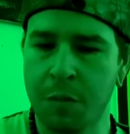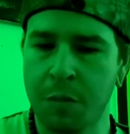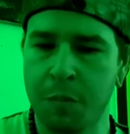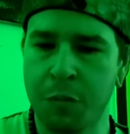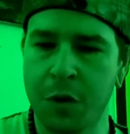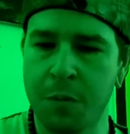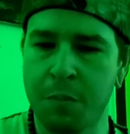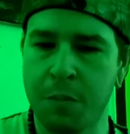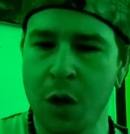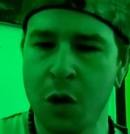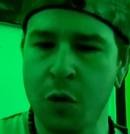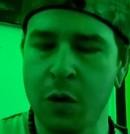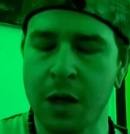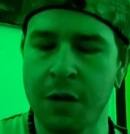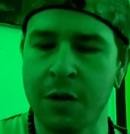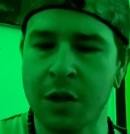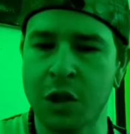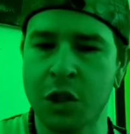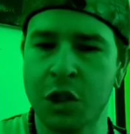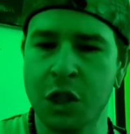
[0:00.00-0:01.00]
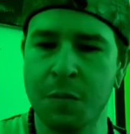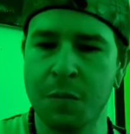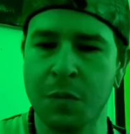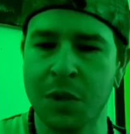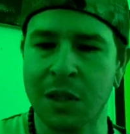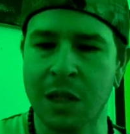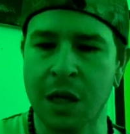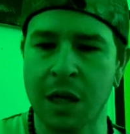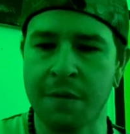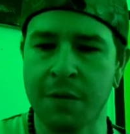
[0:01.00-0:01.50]
The boat and the ship is
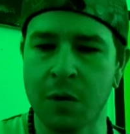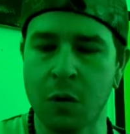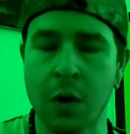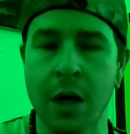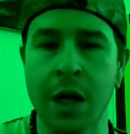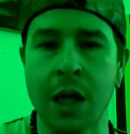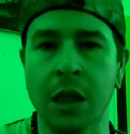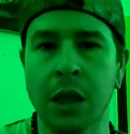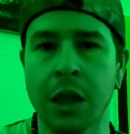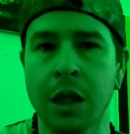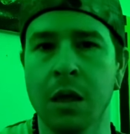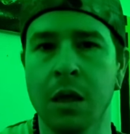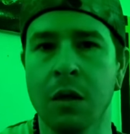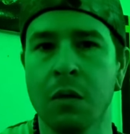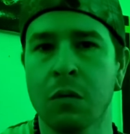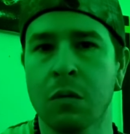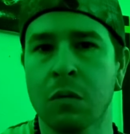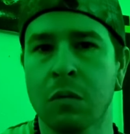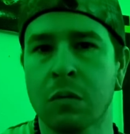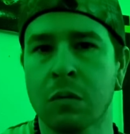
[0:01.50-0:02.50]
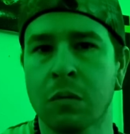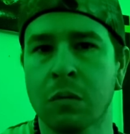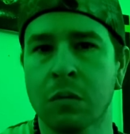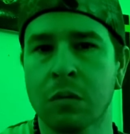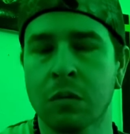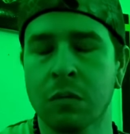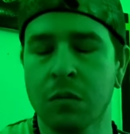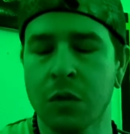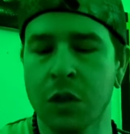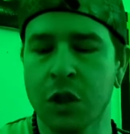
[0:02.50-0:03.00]
not even ready, Leo.
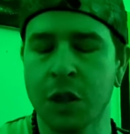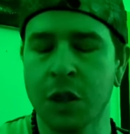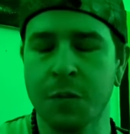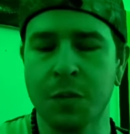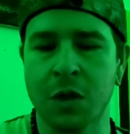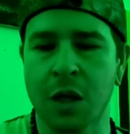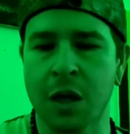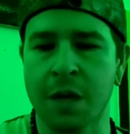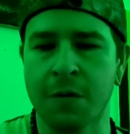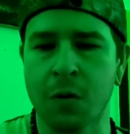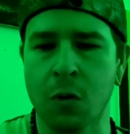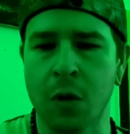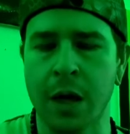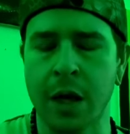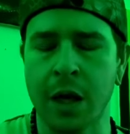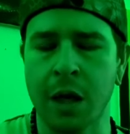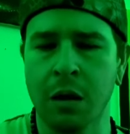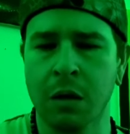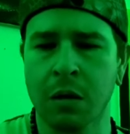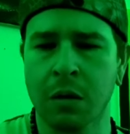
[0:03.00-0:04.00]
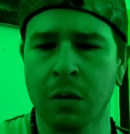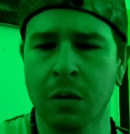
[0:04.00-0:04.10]
The ship's not even ready.